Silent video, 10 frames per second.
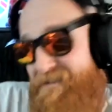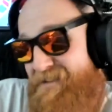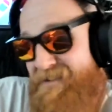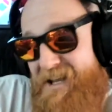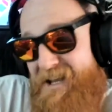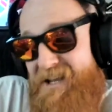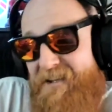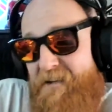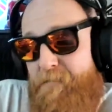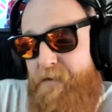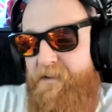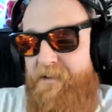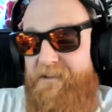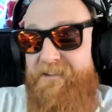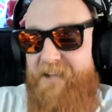decent, but
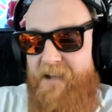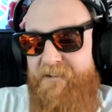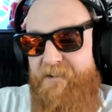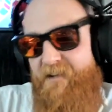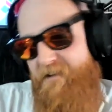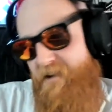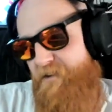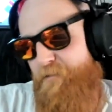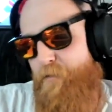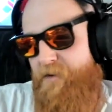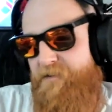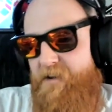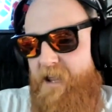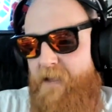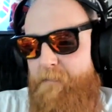the second season I just watched it.
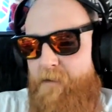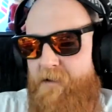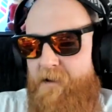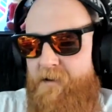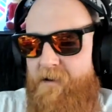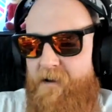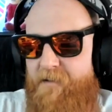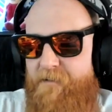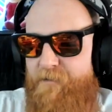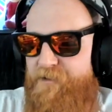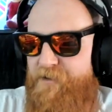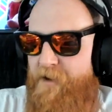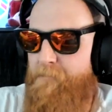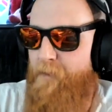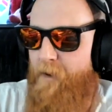It came out, and uh, there's
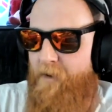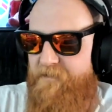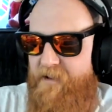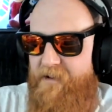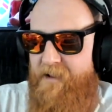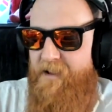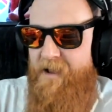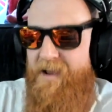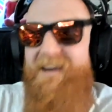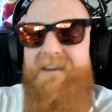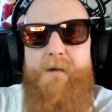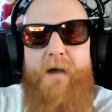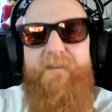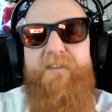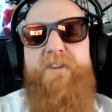some parts that like you
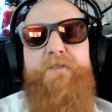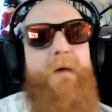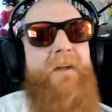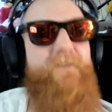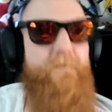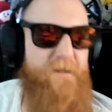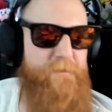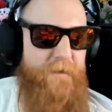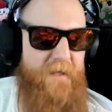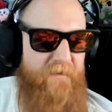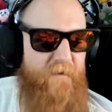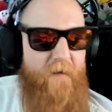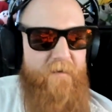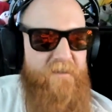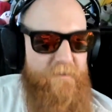have to suspend some disbelief,
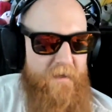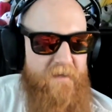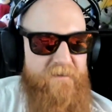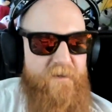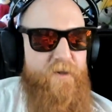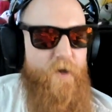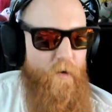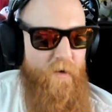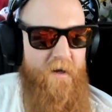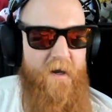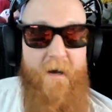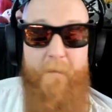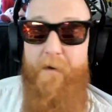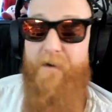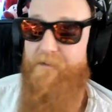obviously, because the show.
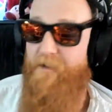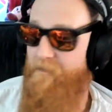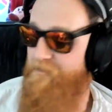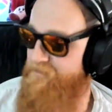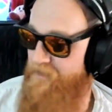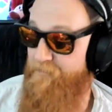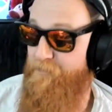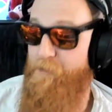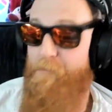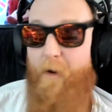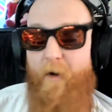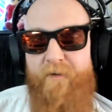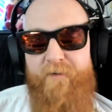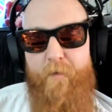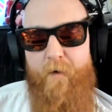But there's a few
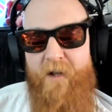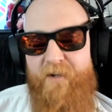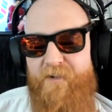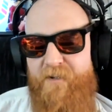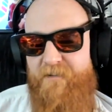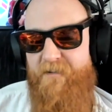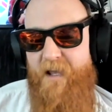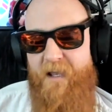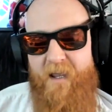parts where it's just like